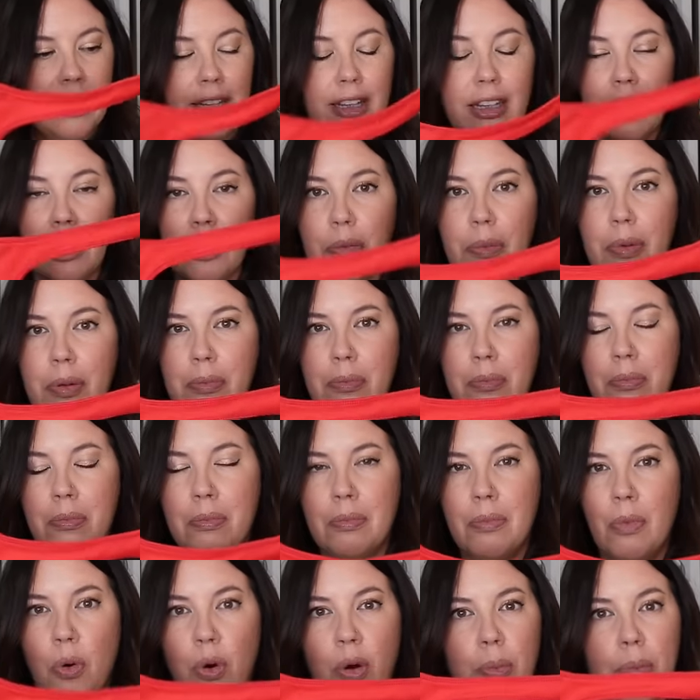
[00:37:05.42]
a little bit
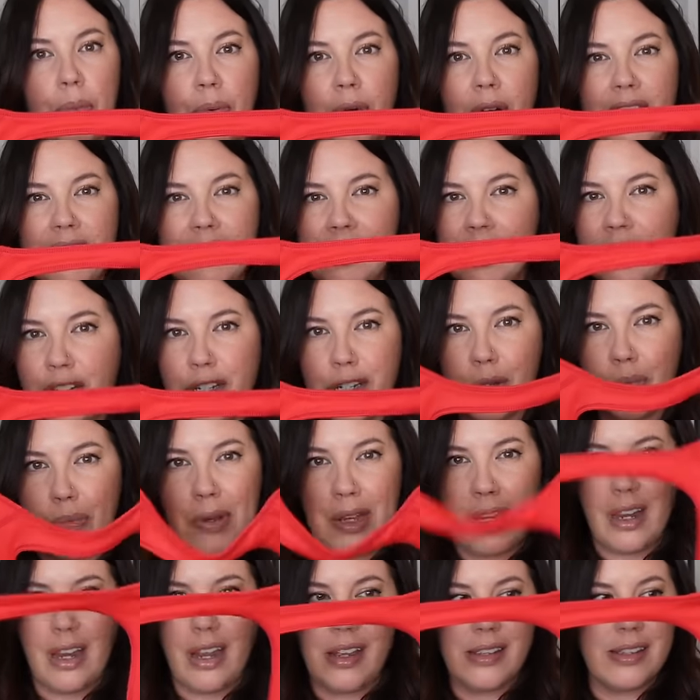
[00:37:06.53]
more pricey just
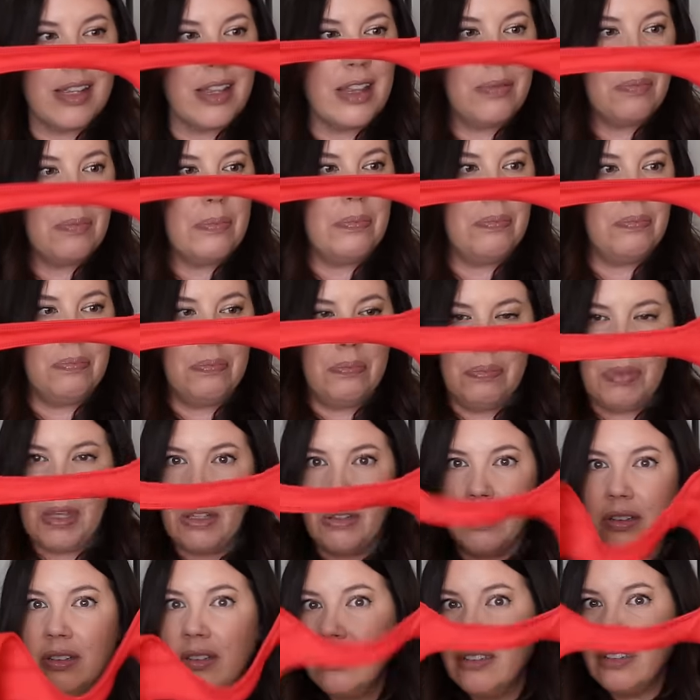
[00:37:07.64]
because of the
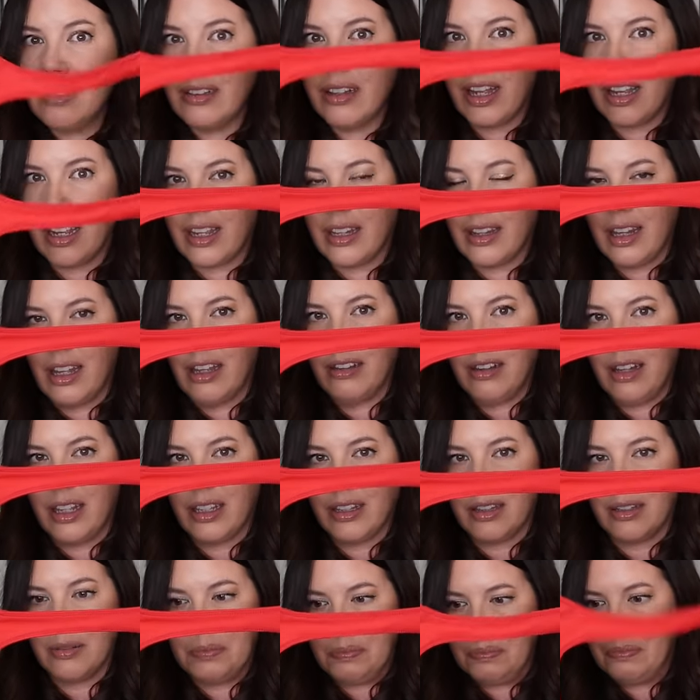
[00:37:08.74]
build, like in the,
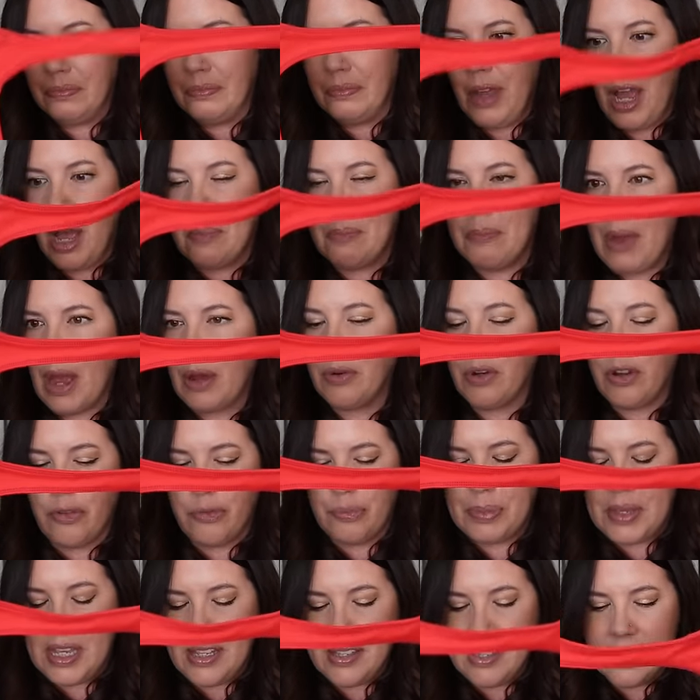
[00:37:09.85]
like the amount
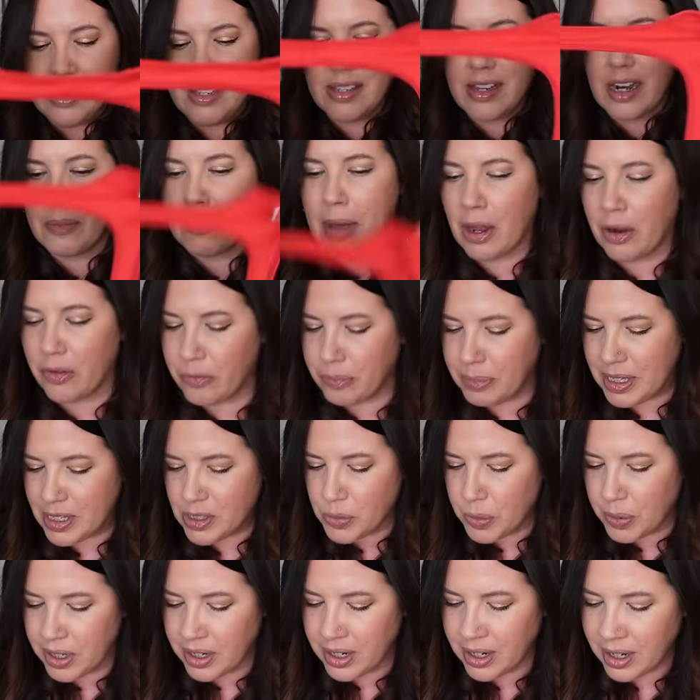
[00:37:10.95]
of pieces and amount of
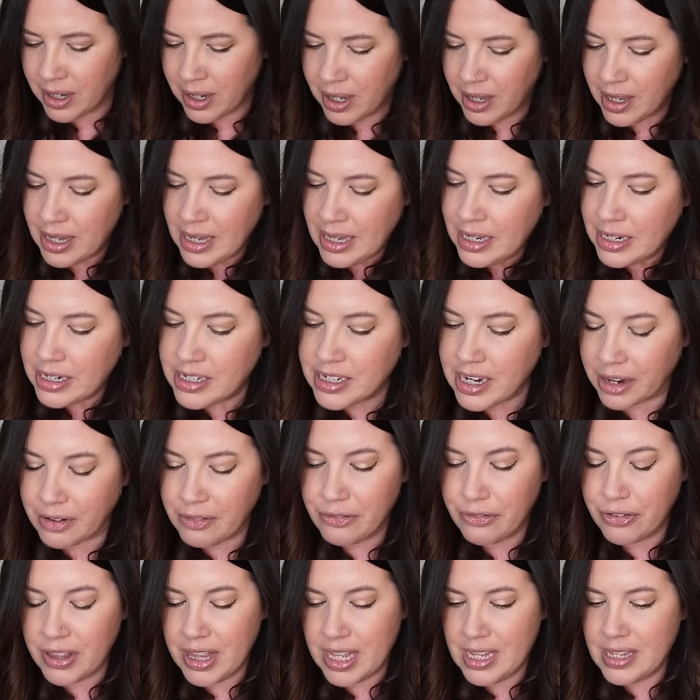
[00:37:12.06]
piecework
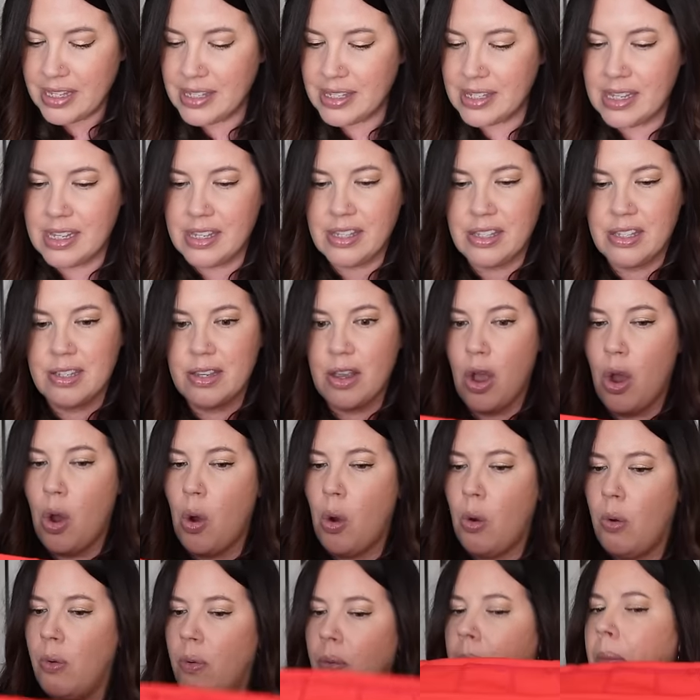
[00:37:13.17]
done for this.
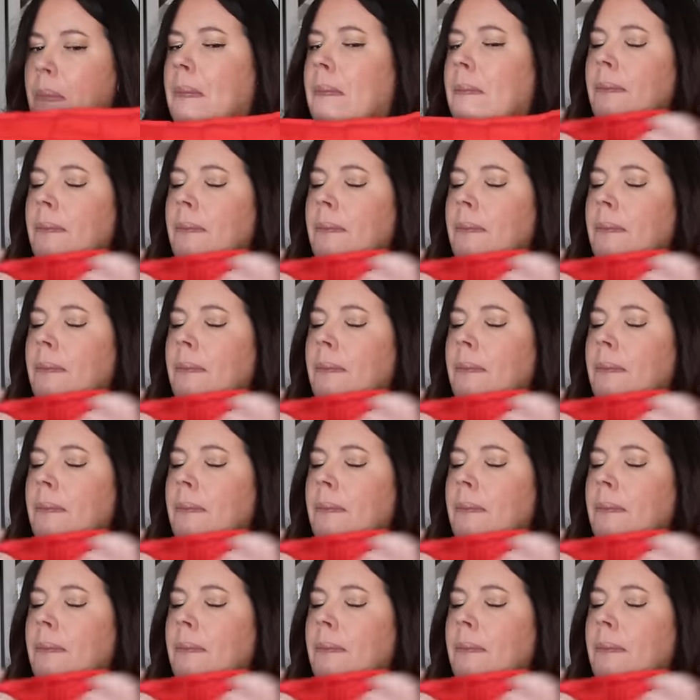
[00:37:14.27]
So